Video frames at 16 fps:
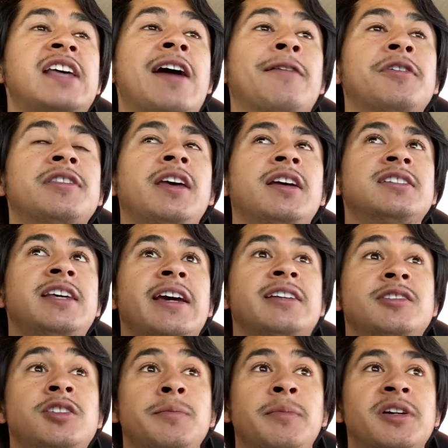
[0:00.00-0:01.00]
Everything takes
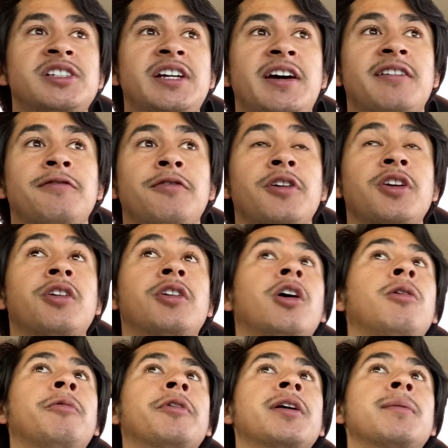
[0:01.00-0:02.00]
too much effort. You
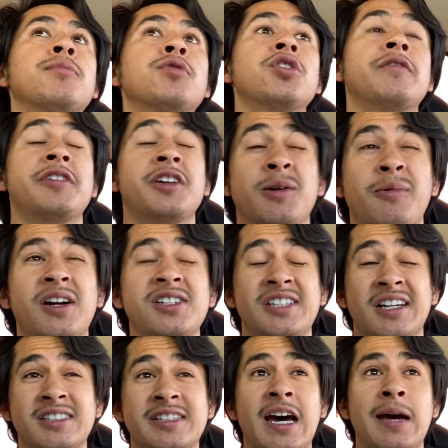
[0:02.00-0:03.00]
don't want to move, and you're
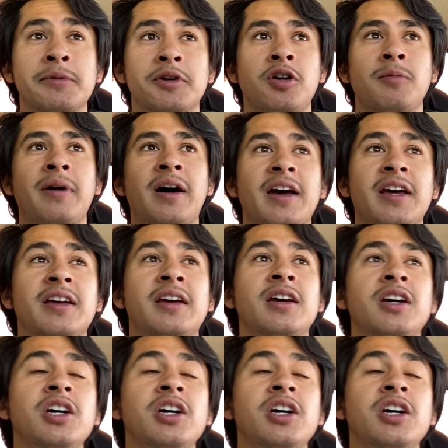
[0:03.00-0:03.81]
watching time go by